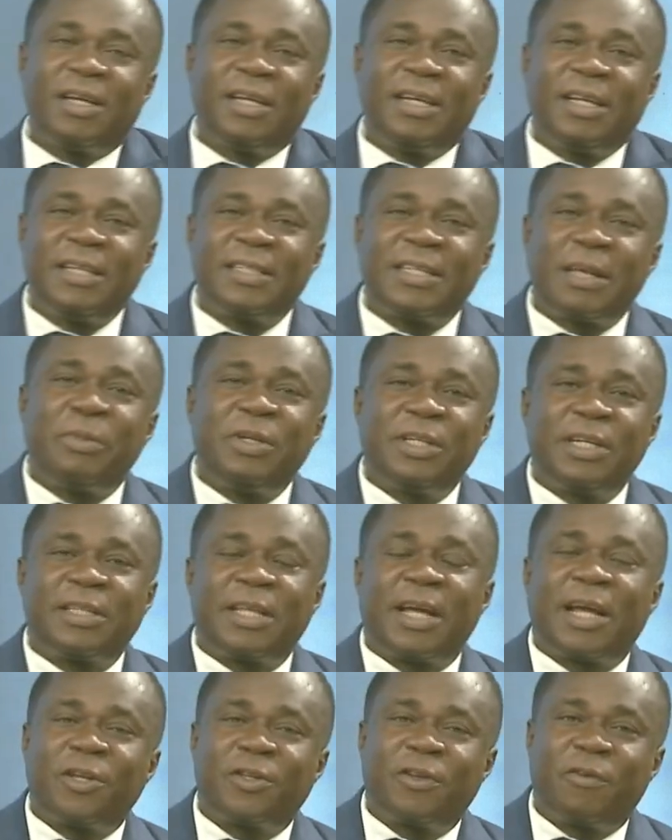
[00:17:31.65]
The intermediate
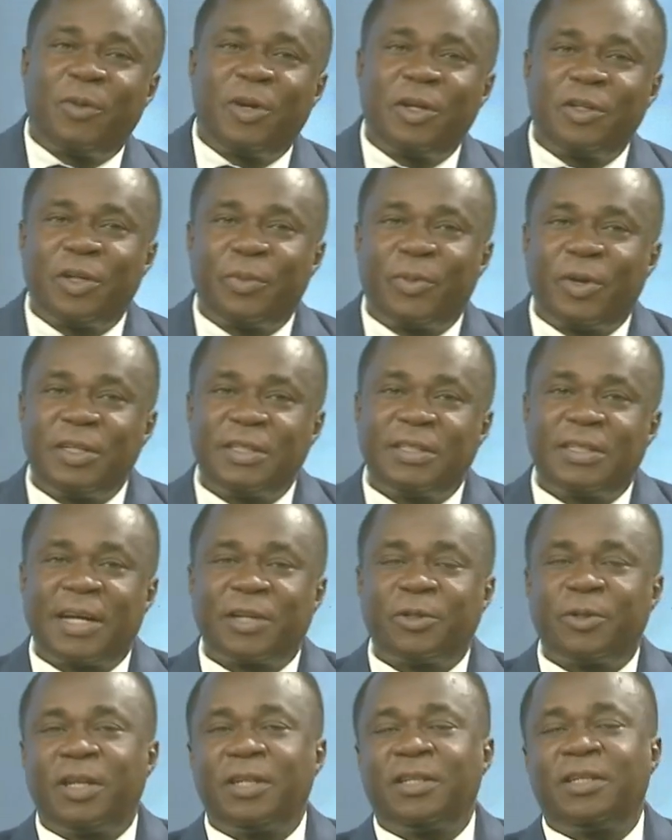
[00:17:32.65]
target of monetary policy is
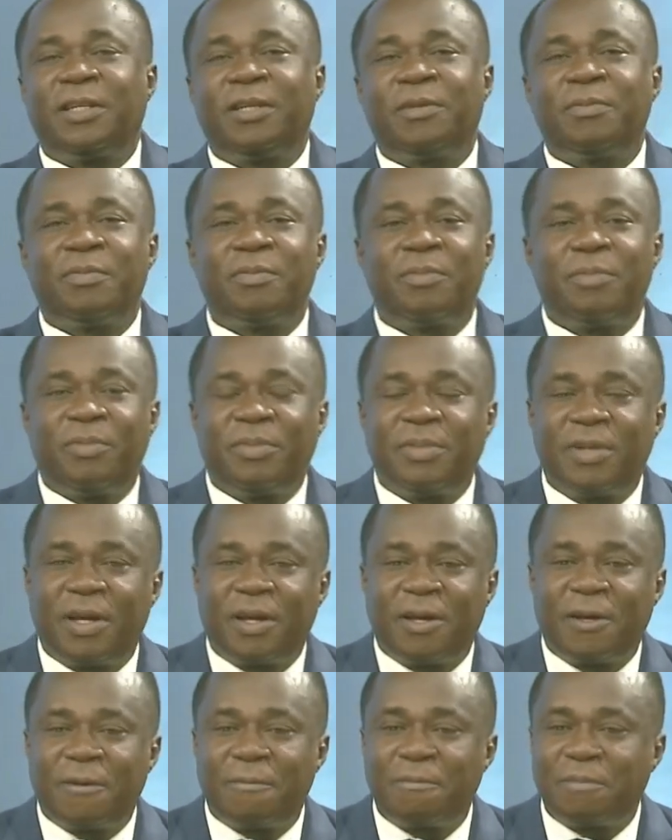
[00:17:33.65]
actually
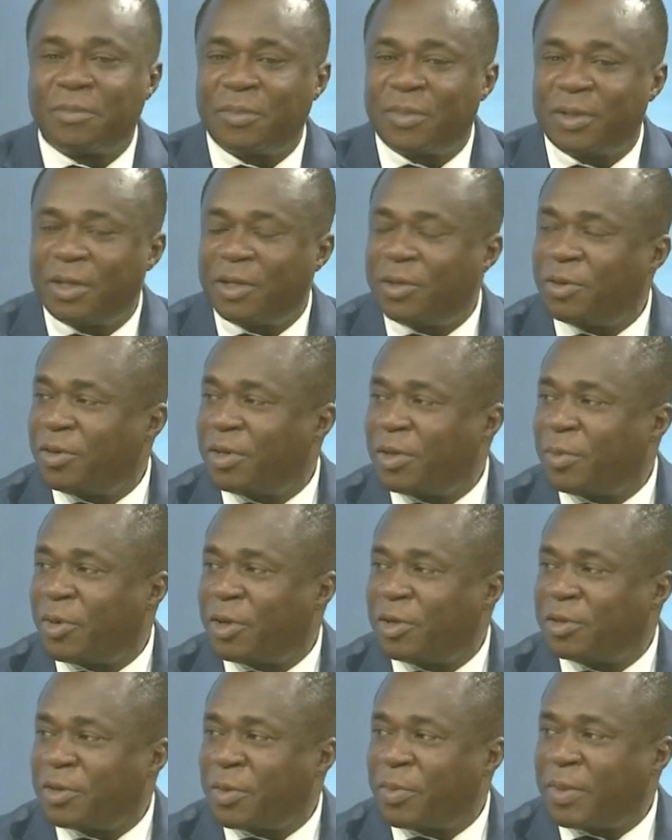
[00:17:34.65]
the
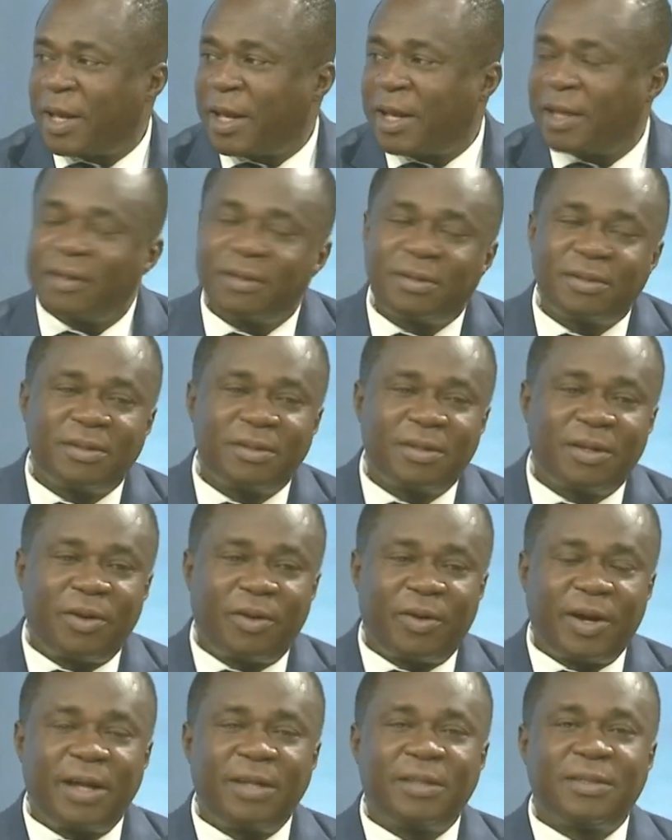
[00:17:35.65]
money supply,
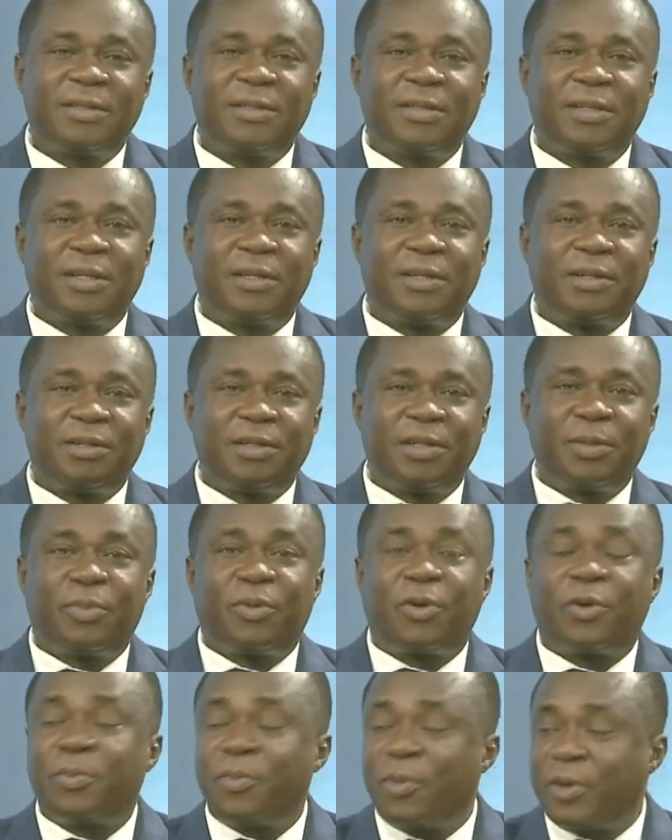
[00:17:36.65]
all right? The
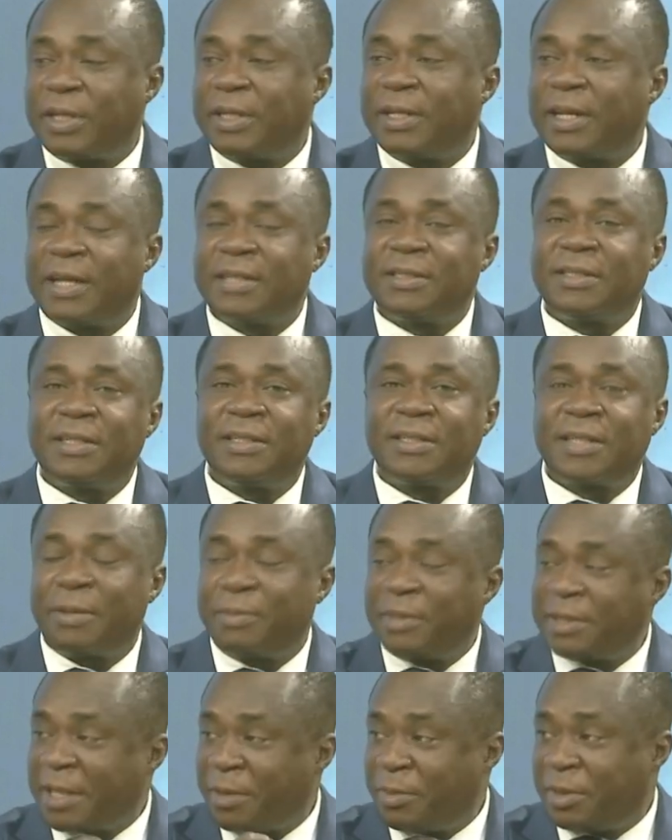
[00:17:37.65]
broad money, that's the
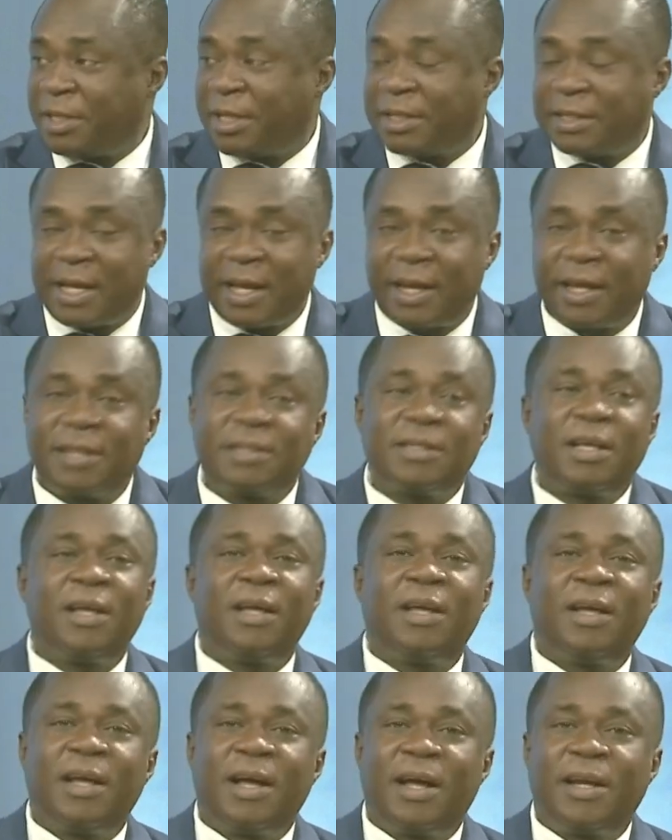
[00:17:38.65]
intermediate target.
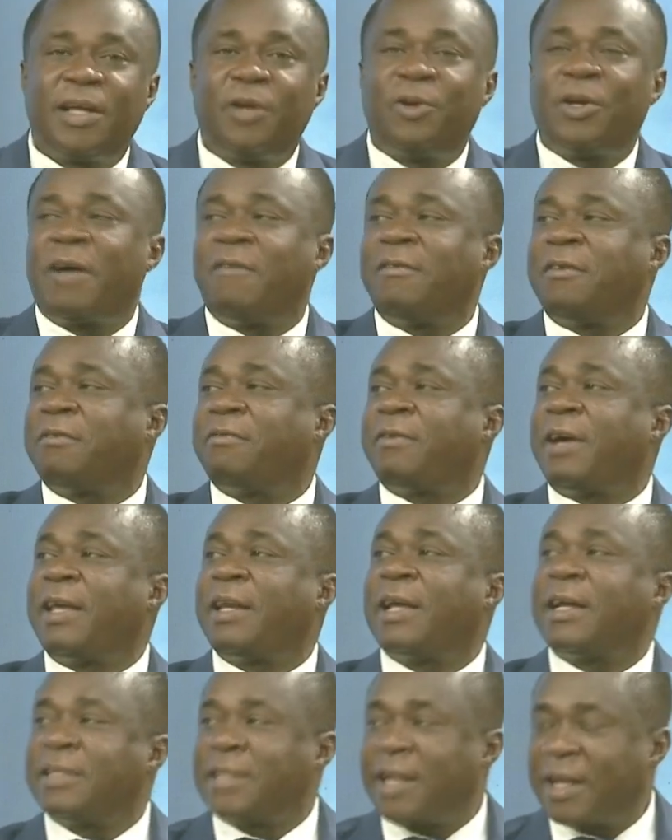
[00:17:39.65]
And then you have the
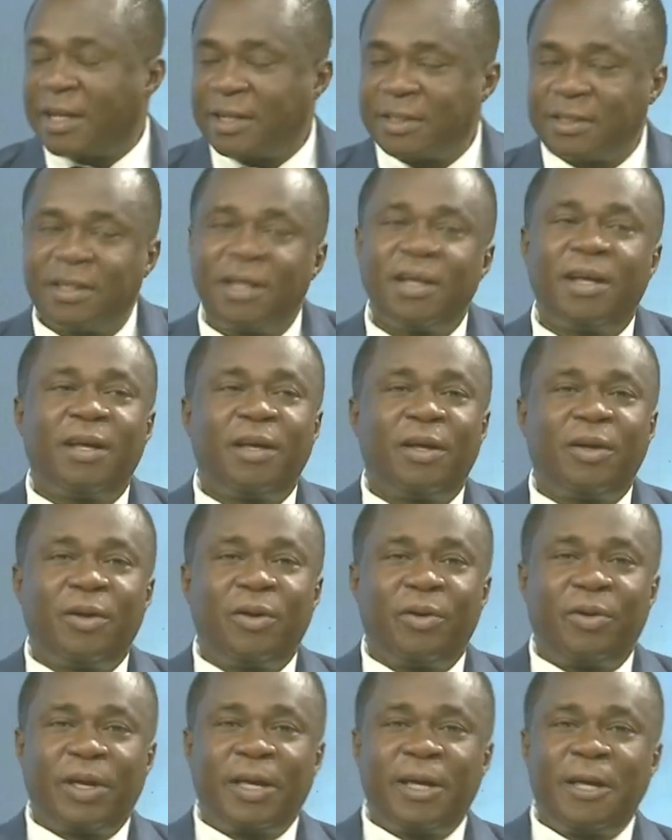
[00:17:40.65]
final target,
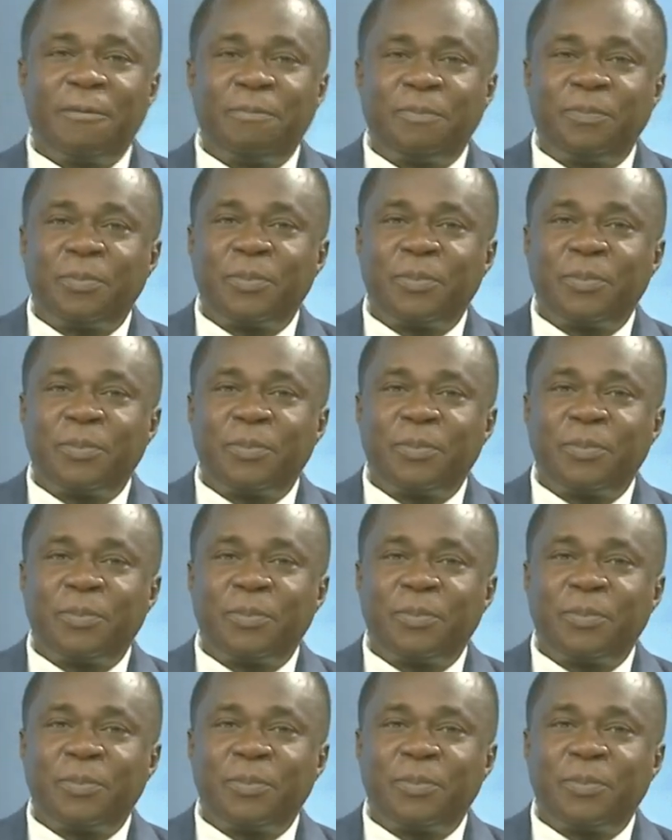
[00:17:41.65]
okay?